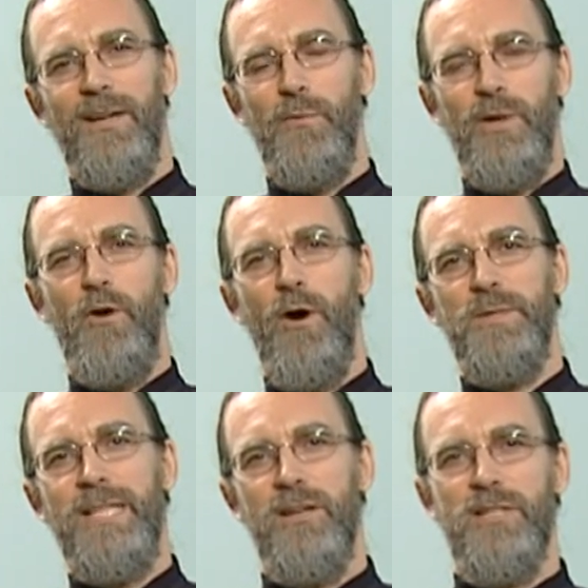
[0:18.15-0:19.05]
we'd go
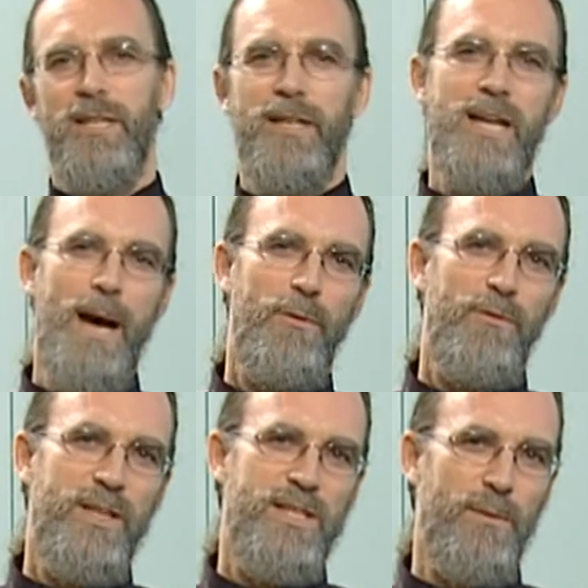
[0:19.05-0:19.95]
upstairs to the top
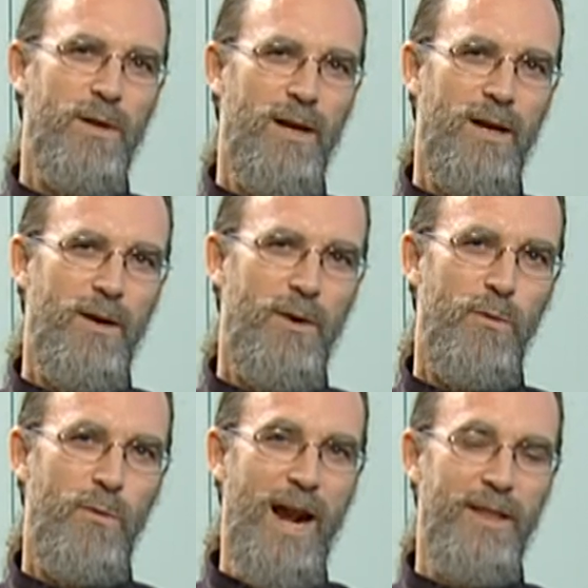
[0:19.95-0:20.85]
of this
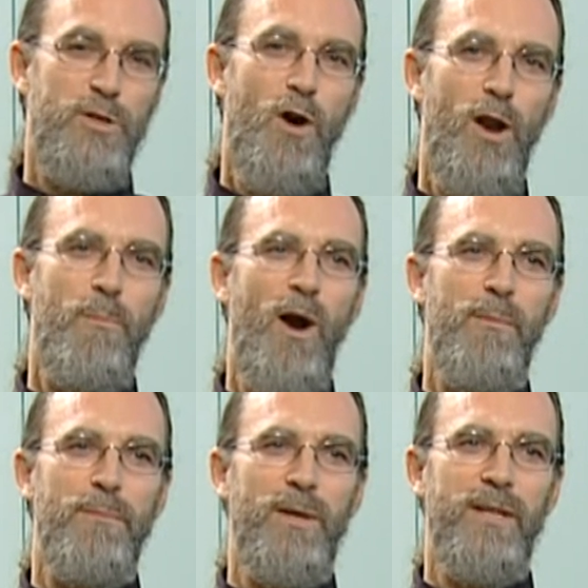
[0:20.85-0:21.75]
rather tall
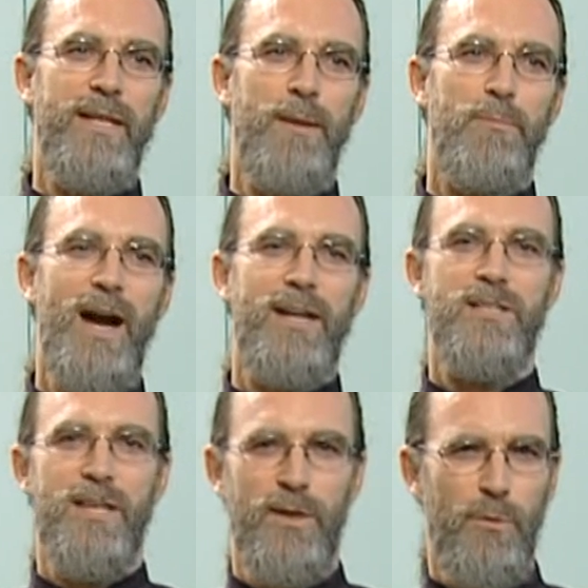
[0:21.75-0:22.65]
apartment building and
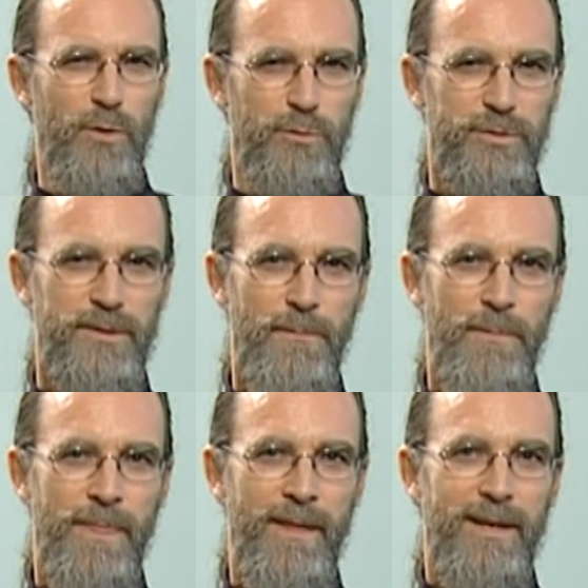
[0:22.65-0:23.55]
practice on the roof.
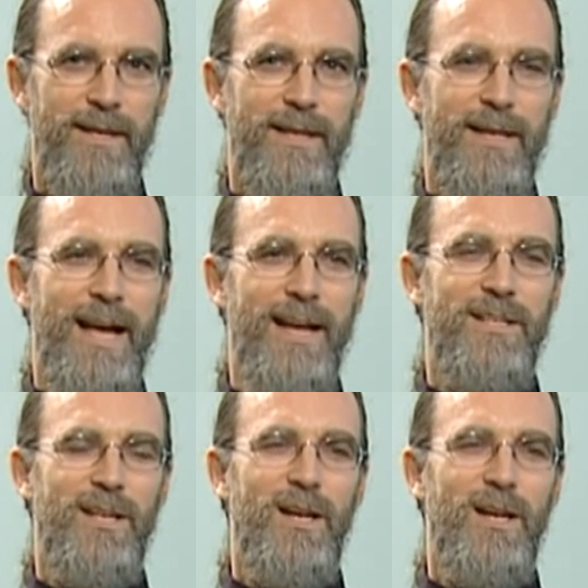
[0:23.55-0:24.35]
And